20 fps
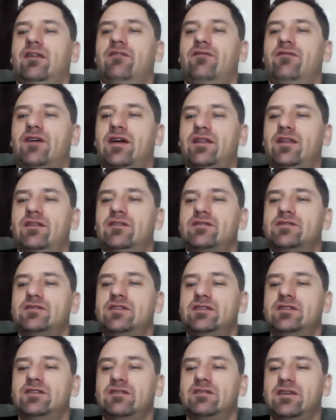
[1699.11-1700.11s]
find
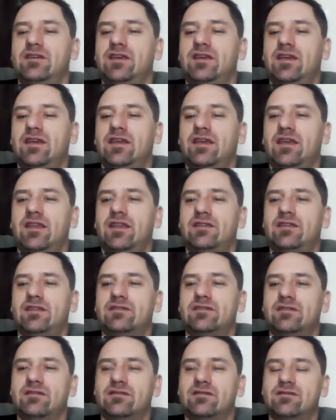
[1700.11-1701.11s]
those easily and get
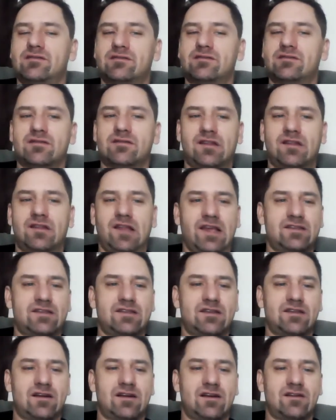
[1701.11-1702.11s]
into those
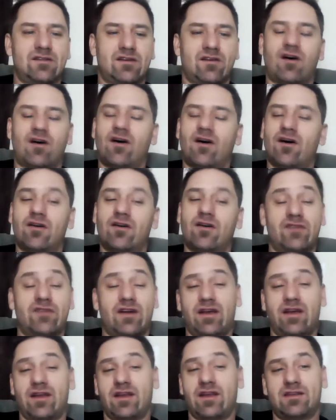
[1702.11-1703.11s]
links there. They're all
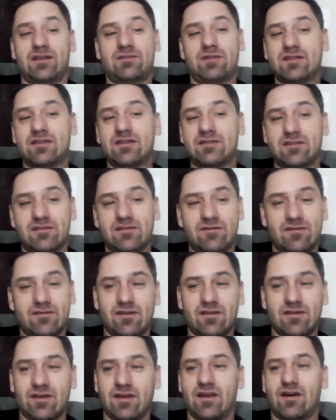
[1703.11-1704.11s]
very inexpensive.
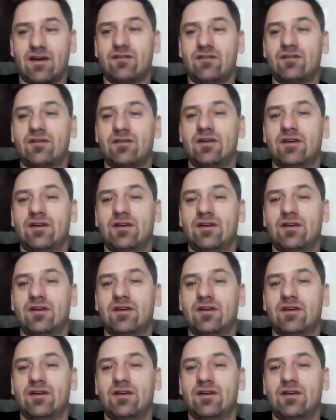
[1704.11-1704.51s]
You're not